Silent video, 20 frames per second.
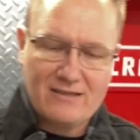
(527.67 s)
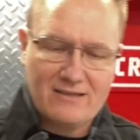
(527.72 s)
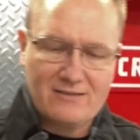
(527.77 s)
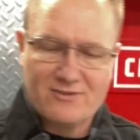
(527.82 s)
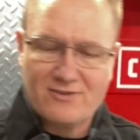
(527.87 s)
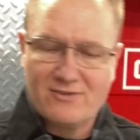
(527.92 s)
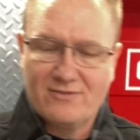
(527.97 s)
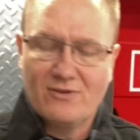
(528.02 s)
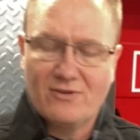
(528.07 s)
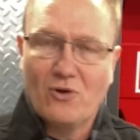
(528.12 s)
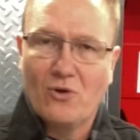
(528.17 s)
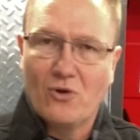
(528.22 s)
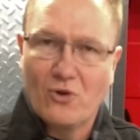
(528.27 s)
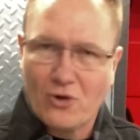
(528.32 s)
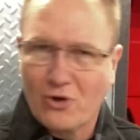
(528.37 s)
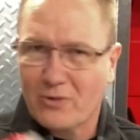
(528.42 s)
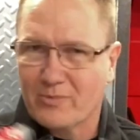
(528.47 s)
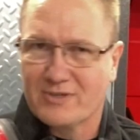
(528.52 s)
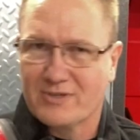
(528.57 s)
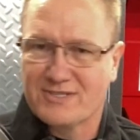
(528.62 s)
a little
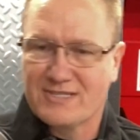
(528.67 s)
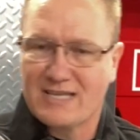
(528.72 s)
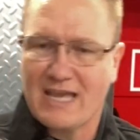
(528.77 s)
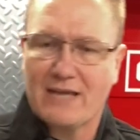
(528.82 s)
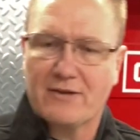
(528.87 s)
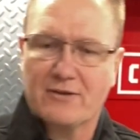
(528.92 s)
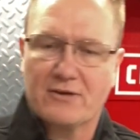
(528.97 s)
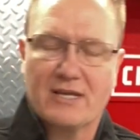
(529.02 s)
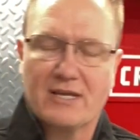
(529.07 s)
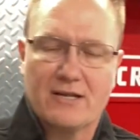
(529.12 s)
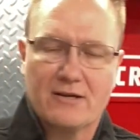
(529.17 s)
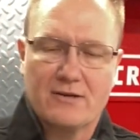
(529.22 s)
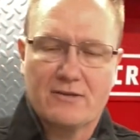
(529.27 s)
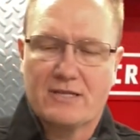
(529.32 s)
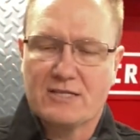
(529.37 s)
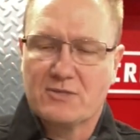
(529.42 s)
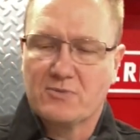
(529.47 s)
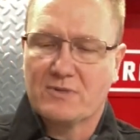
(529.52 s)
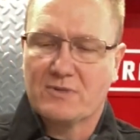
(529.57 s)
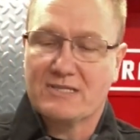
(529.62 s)
orbital sander here.
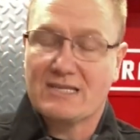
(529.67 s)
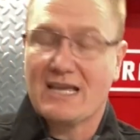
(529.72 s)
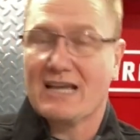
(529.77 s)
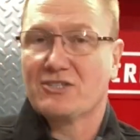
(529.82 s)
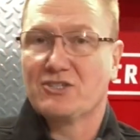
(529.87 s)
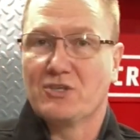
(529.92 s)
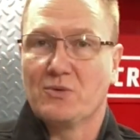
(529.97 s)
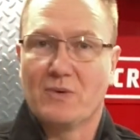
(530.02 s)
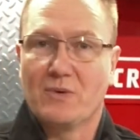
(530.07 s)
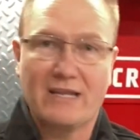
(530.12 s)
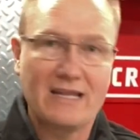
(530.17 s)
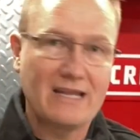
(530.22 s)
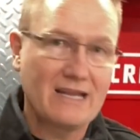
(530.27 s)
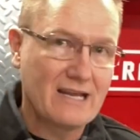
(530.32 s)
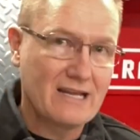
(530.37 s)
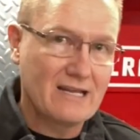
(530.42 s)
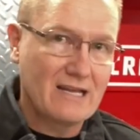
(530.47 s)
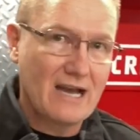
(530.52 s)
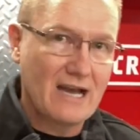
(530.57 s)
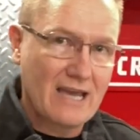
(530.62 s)
This one is actually one that
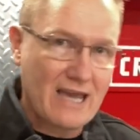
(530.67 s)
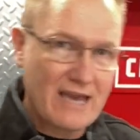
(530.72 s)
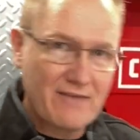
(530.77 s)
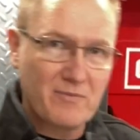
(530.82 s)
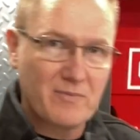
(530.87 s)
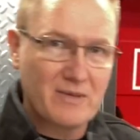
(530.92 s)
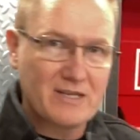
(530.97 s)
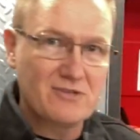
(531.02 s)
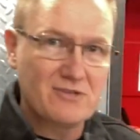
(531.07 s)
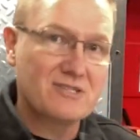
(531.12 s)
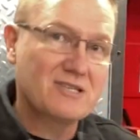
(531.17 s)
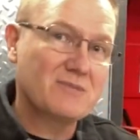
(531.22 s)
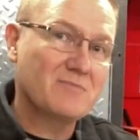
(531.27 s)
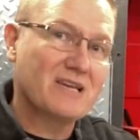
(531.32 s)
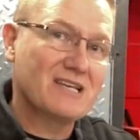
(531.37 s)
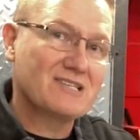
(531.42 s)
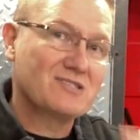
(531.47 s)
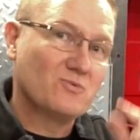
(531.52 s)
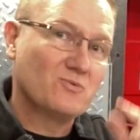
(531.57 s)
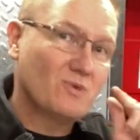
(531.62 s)
I haven't been using
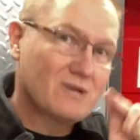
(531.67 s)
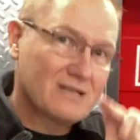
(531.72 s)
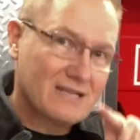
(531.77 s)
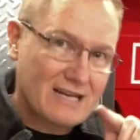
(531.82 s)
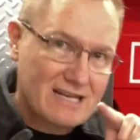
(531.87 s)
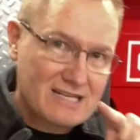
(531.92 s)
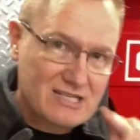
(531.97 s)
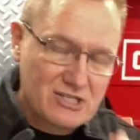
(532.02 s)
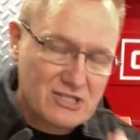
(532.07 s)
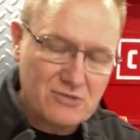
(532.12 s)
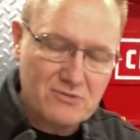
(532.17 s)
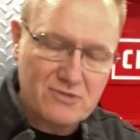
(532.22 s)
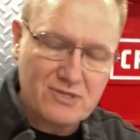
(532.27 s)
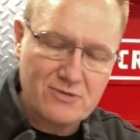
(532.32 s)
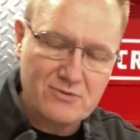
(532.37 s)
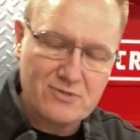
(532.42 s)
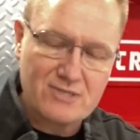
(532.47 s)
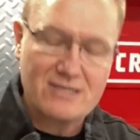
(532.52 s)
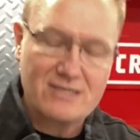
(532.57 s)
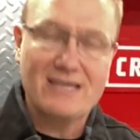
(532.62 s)
because the one that I do
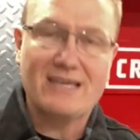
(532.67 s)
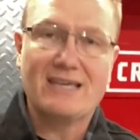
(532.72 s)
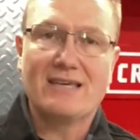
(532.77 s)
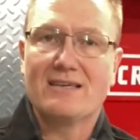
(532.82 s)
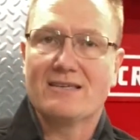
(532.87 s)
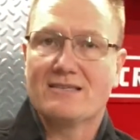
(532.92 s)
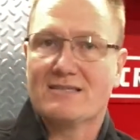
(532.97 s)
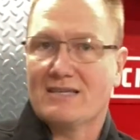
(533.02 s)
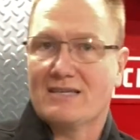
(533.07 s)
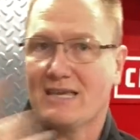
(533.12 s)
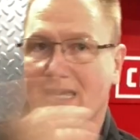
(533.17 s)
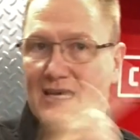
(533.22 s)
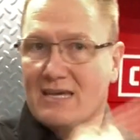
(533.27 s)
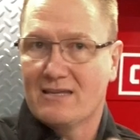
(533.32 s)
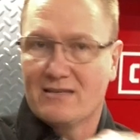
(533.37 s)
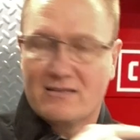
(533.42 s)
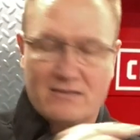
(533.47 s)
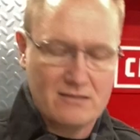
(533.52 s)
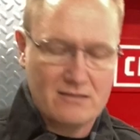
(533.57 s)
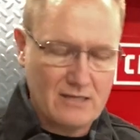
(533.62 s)
use is
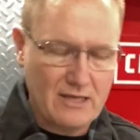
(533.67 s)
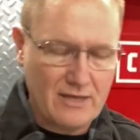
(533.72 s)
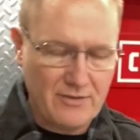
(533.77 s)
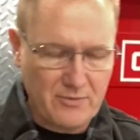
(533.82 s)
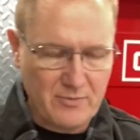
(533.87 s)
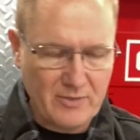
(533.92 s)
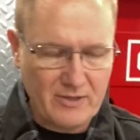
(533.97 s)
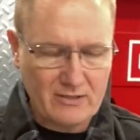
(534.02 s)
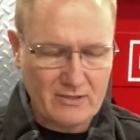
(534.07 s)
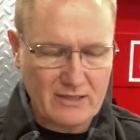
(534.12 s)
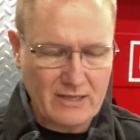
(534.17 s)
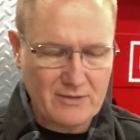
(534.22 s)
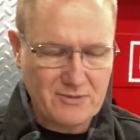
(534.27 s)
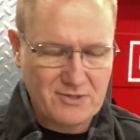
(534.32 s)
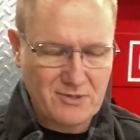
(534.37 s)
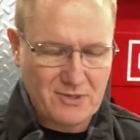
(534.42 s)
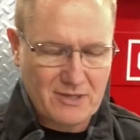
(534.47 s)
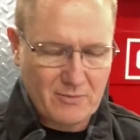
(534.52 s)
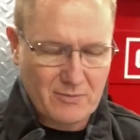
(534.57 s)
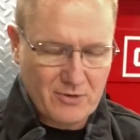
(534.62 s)
in the other building. I was
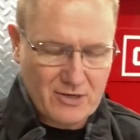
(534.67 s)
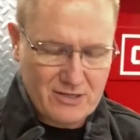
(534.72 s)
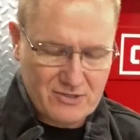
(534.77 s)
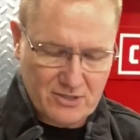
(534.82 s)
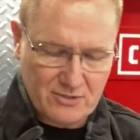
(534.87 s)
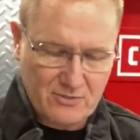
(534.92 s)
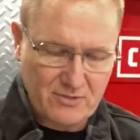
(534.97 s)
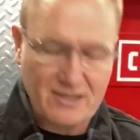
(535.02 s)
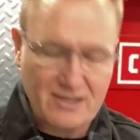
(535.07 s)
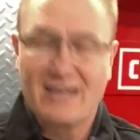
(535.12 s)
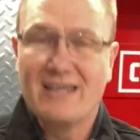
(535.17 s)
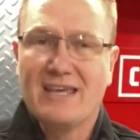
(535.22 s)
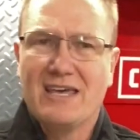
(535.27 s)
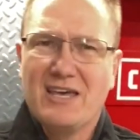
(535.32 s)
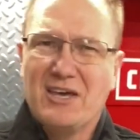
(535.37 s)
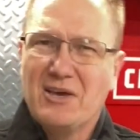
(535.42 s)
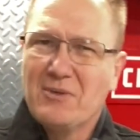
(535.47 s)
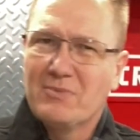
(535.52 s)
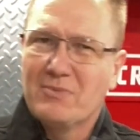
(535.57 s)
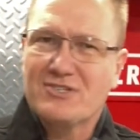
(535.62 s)
doing a project with it.
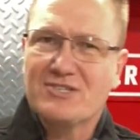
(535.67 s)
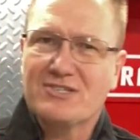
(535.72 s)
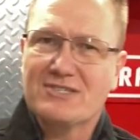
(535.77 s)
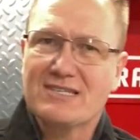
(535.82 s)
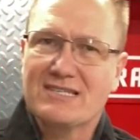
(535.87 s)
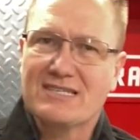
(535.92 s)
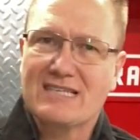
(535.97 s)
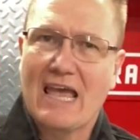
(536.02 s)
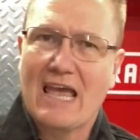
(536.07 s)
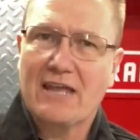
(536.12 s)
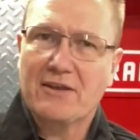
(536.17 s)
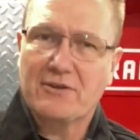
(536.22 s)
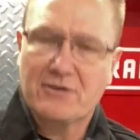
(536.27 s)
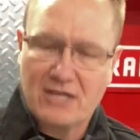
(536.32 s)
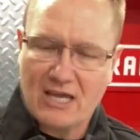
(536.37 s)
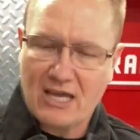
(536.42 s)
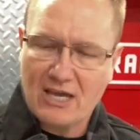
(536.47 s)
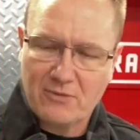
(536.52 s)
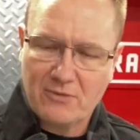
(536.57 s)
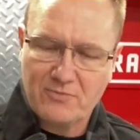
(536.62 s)
But just a sander
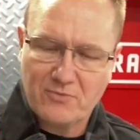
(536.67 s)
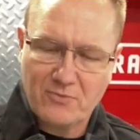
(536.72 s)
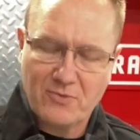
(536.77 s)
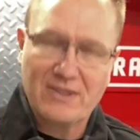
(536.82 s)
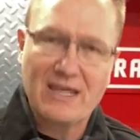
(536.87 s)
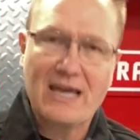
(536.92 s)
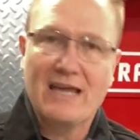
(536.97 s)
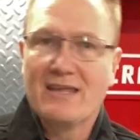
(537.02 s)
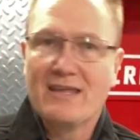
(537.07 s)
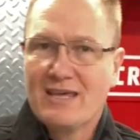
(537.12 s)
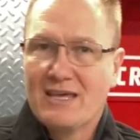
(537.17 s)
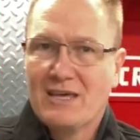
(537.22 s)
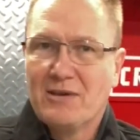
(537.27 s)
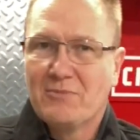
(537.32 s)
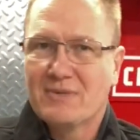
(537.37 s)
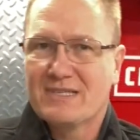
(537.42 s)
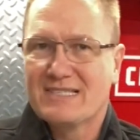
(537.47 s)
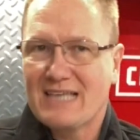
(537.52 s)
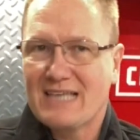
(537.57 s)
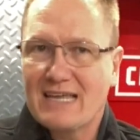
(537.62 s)
to help with that.
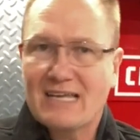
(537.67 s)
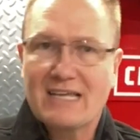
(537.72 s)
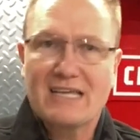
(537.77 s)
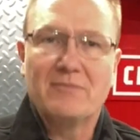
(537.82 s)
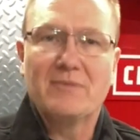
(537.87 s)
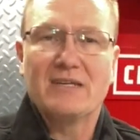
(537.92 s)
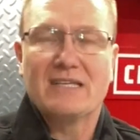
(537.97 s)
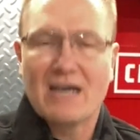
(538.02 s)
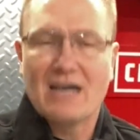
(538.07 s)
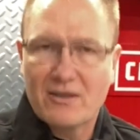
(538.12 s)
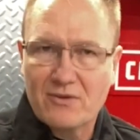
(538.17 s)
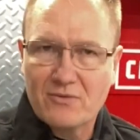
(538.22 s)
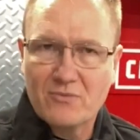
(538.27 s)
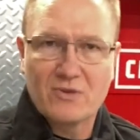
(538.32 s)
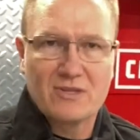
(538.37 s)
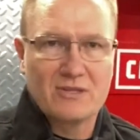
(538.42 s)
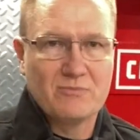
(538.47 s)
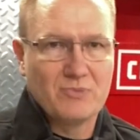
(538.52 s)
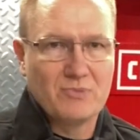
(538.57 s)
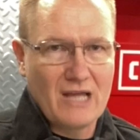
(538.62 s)
But sanding can be done
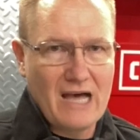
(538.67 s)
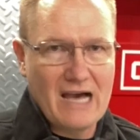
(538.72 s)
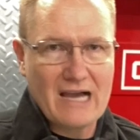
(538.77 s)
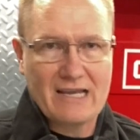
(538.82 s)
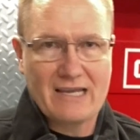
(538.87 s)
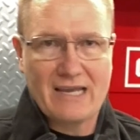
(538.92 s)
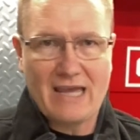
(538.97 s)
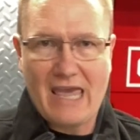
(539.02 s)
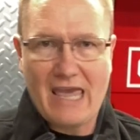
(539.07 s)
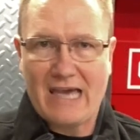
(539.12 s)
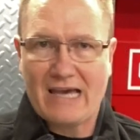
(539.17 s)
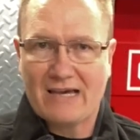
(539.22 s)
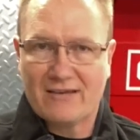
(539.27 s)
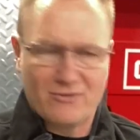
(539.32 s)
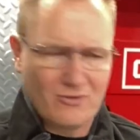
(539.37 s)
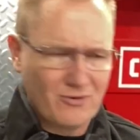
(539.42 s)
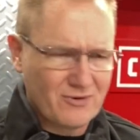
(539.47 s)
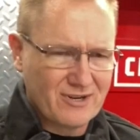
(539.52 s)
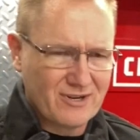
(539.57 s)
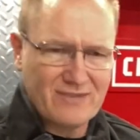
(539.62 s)
with a block
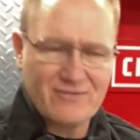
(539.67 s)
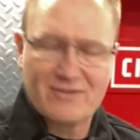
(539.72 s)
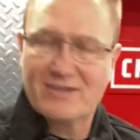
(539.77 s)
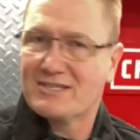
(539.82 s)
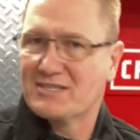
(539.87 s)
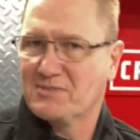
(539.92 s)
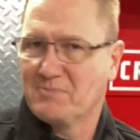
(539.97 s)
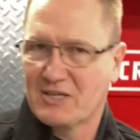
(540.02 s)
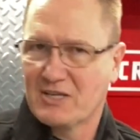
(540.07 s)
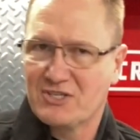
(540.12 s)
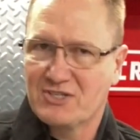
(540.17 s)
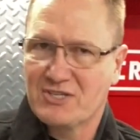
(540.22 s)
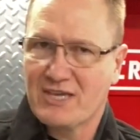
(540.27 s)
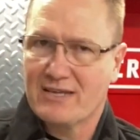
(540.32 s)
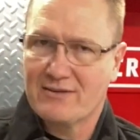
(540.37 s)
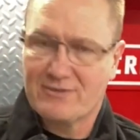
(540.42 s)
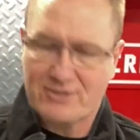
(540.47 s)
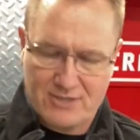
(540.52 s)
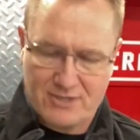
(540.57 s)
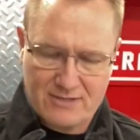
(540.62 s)
or even the sponge
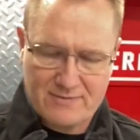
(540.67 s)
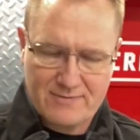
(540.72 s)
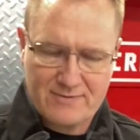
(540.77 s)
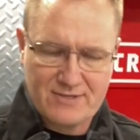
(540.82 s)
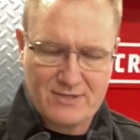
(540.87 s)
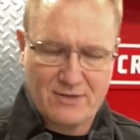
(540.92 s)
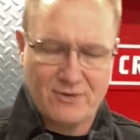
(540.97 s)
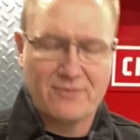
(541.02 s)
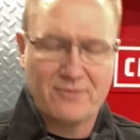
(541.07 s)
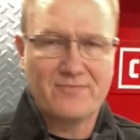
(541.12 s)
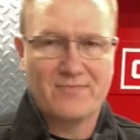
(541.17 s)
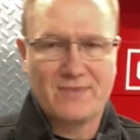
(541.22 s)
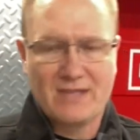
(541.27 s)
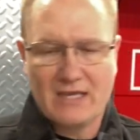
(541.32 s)
sanders. So